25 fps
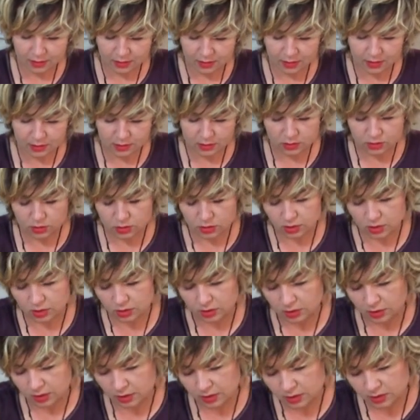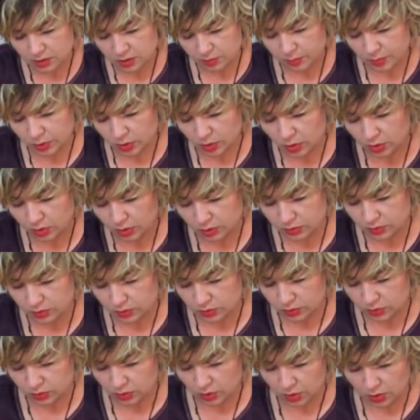Yes, it's not easy because
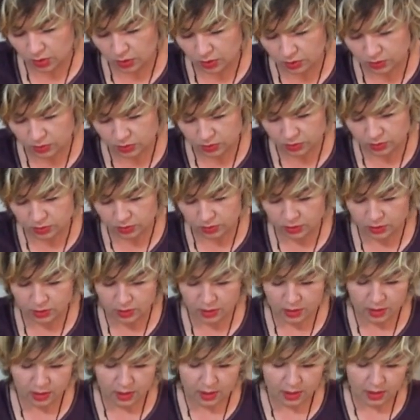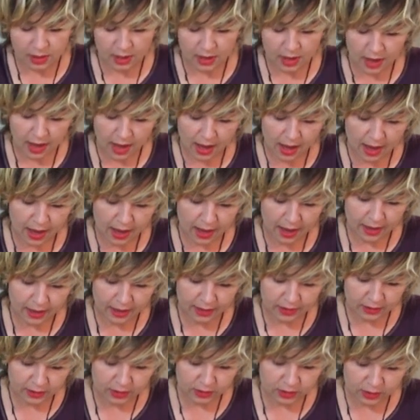sauce
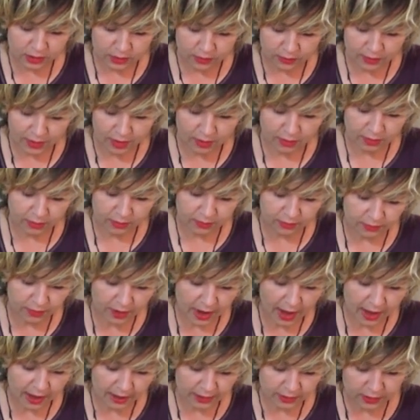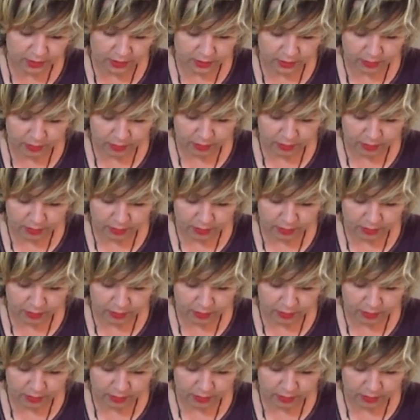and very fat,